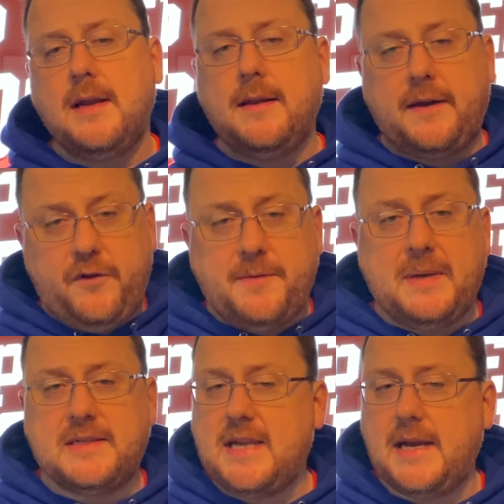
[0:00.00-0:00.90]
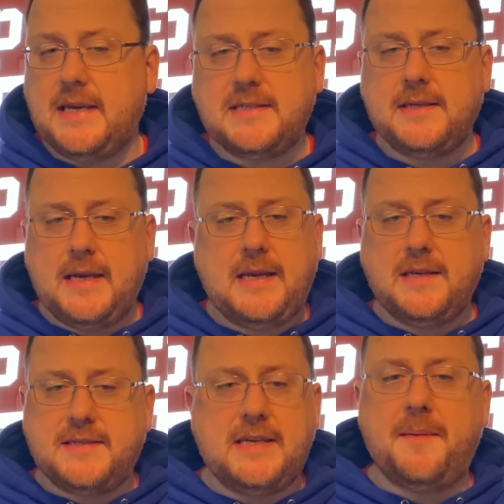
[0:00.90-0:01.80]
Like Friedman said, he
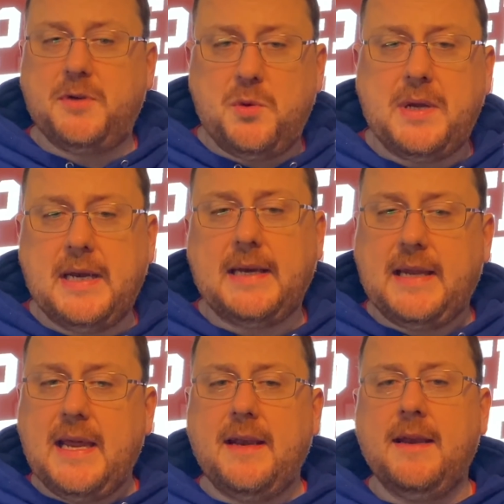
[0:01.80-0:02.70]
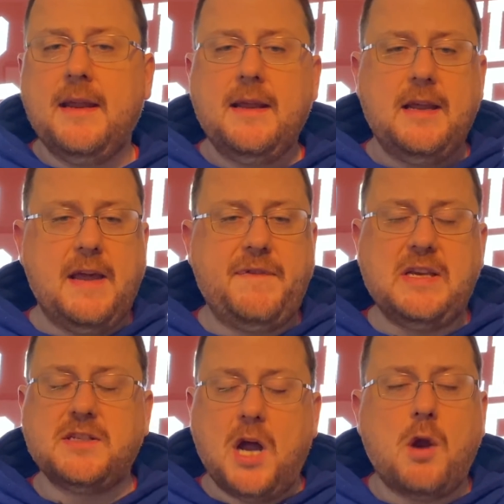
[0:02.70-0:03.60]
could see him doing it again if
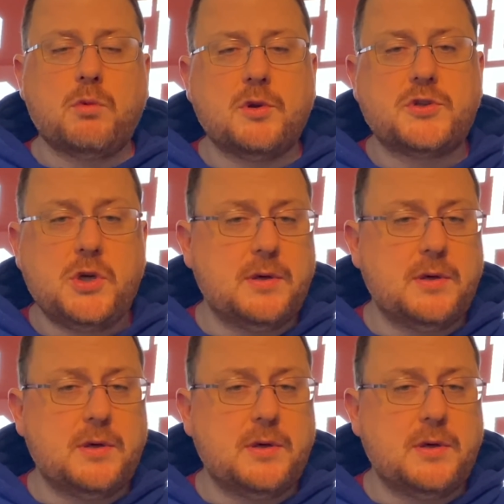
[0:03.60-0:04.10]
he's not real sure.